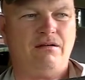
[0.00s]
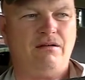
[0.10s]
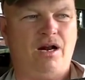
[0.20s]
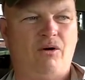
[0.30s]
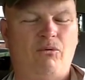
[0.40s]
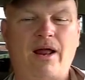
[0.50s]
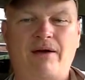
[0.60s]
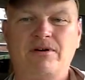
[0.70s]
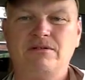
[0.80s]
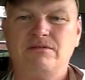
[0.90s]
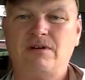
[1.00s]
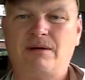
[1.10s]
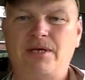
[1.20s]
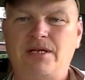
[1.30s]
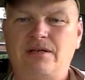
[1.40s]
You know, whatever. I
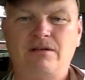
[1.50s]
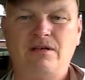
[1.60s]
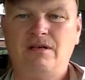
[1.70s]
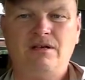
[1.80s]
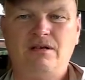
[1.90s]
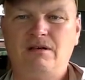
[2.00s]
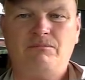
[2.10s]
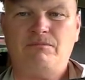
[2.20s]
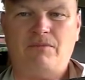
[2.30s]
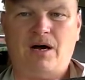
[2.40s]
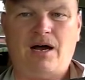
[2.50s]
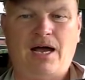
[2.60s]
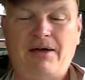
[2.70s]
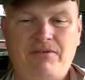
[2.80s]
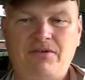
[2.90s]
mean,
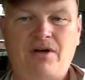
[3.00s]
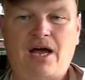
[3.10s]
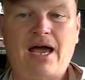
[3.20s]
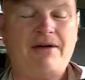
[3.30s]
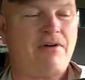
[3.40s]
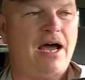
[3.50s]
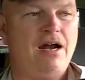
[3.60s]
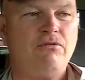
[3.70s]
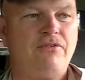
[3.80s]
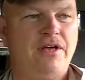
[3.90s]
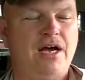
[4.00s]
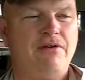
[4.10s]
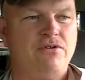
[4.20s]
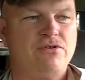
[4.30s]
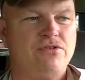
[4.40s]
I don't think
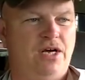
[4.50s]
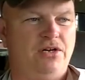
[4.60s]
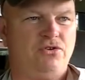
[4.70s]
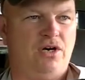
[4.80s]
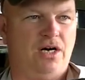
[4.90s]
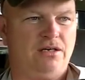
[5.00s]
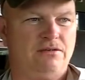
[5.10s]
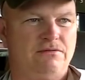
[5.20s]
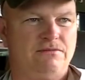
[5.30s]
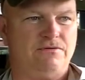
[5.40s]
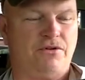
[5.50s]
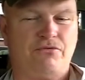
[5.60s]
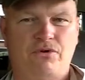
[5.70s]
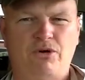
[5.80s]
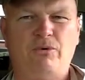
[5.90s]
I've used that truck for
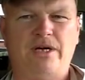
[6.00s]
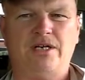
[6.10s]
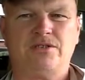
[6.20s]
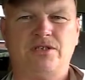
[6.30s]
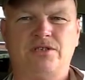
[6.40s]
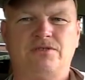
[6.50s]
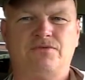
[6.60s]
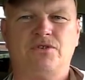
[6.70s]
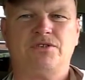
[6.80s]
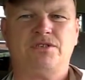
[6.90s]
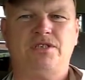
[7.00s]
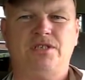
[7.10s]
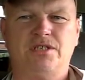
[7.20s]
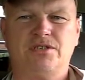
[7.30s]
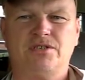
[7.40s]
3 weeks since the first of the
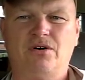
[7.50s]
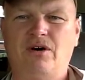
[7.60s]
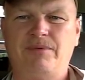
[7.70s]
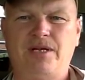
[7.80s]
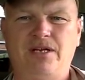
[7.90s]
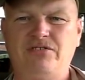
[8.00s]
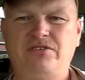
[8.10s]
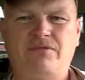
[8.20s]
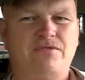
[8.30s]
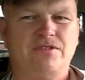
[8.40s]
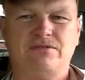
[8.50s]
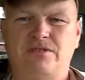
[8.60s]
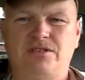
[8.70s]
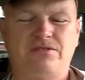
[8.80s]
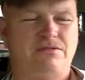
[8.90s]
year. So I mean, this stuff
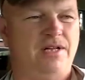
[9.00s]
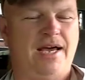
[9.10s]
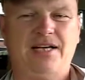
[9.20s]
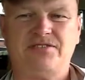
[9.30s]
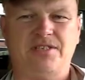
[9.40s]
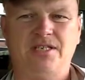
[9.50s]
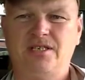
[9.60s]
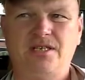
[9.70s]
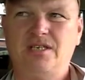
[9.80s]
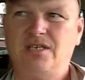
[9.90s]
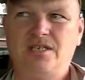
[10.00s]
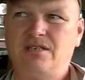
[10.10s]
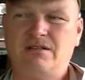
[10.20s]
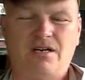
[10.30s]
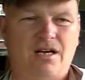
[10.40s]
it's nasty.
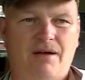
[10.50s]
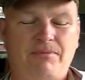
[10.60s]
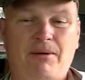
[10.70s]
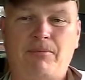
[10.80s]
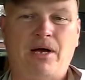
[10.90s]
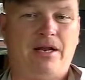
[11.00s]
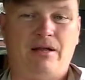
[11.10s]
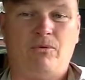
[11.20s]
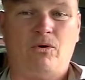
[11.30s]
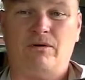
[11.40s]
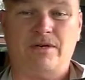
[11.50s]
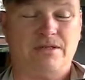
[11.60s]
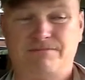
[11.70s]
I'm not buying any more of it.